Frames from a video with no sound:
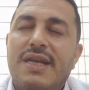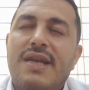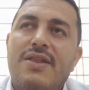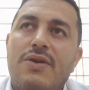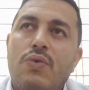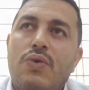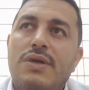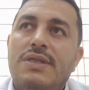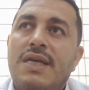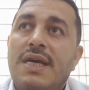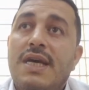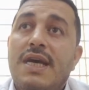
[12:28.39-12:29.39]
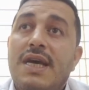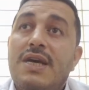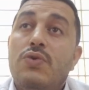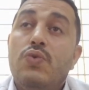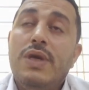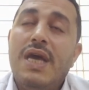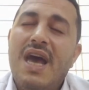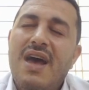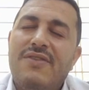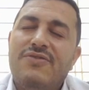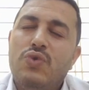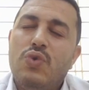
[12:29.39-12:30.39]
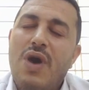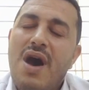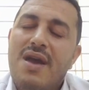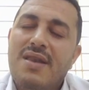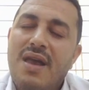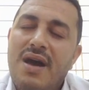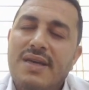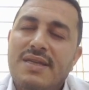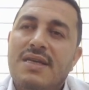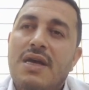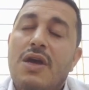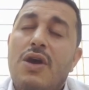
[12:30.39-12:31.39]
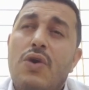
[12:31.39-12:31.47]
In other words, here we have to highlight